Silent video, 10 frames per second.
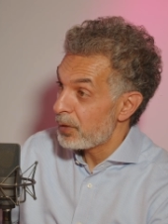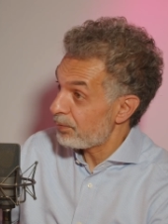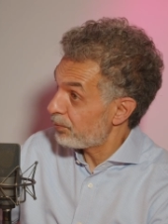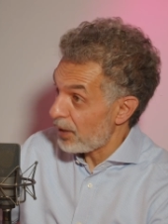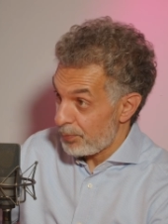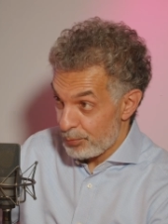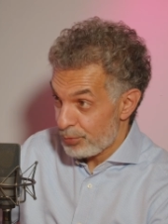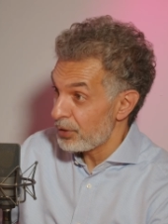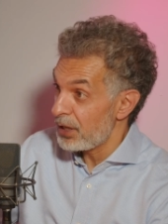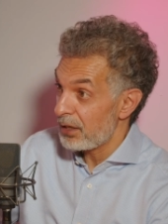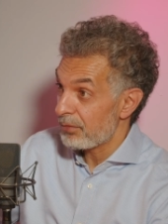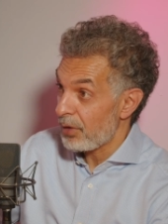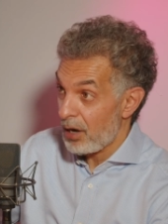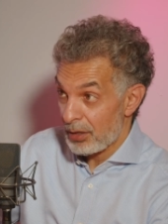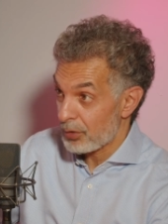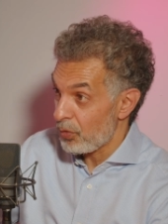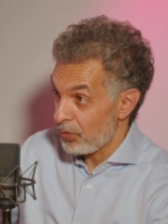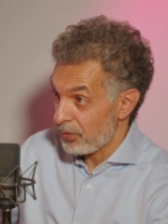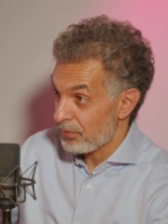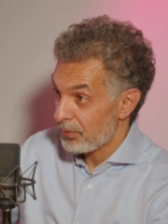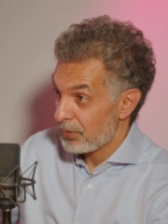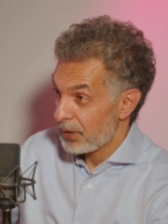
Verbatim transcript: they're pretty hardcore.